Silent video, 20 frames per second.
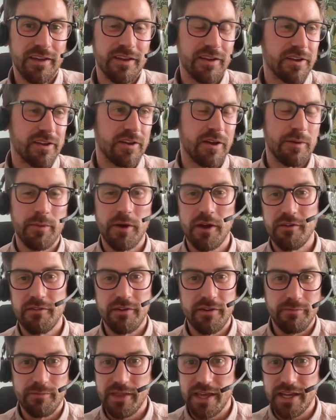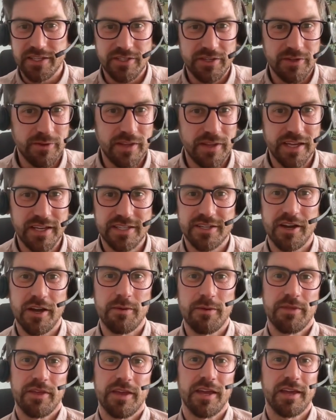come over, let's do this
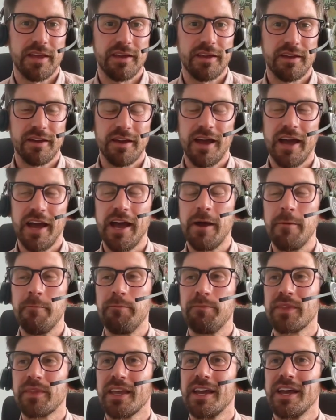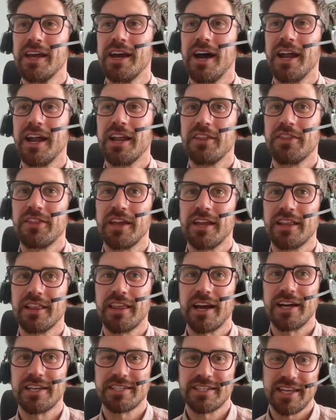type thing. And I think
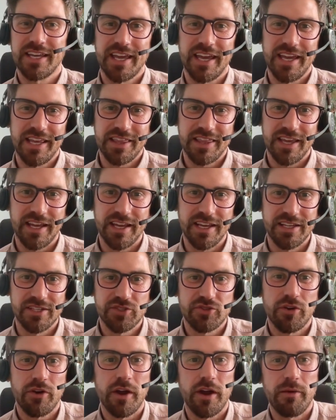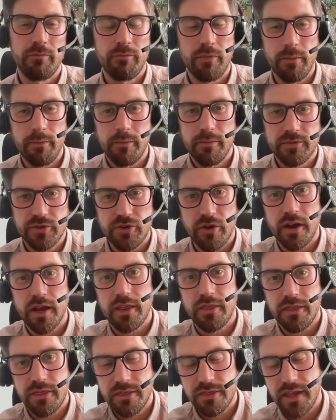that's the key thing is try
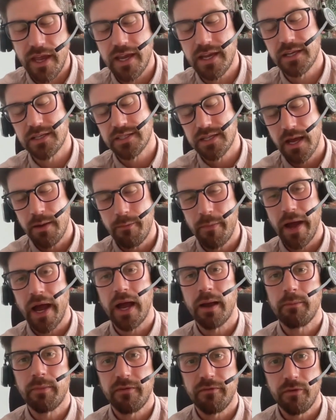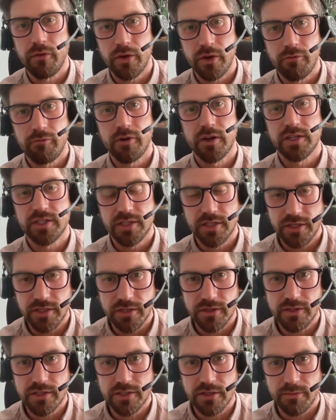and take a step back before you rush to
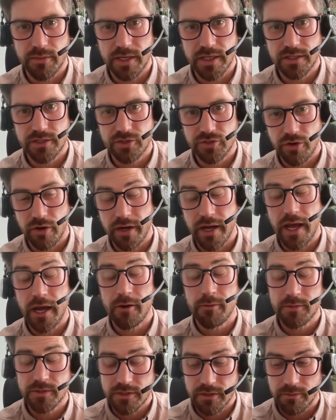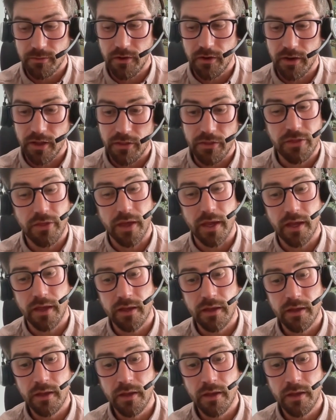do something to try and help someone, and think,